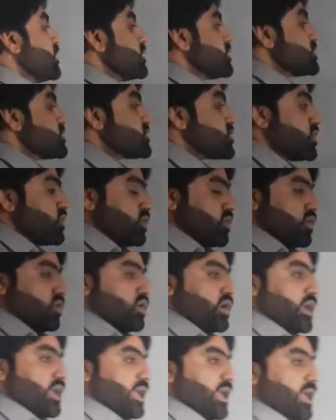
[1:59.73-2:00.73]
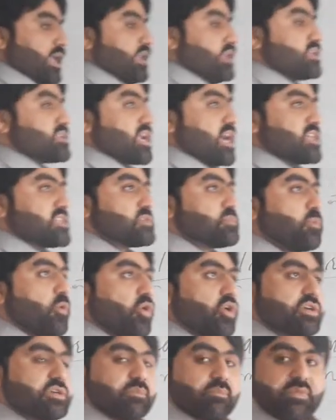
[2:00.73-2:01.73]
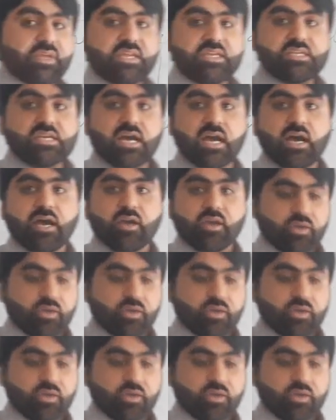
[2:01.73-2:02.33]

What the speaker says: So in transport media,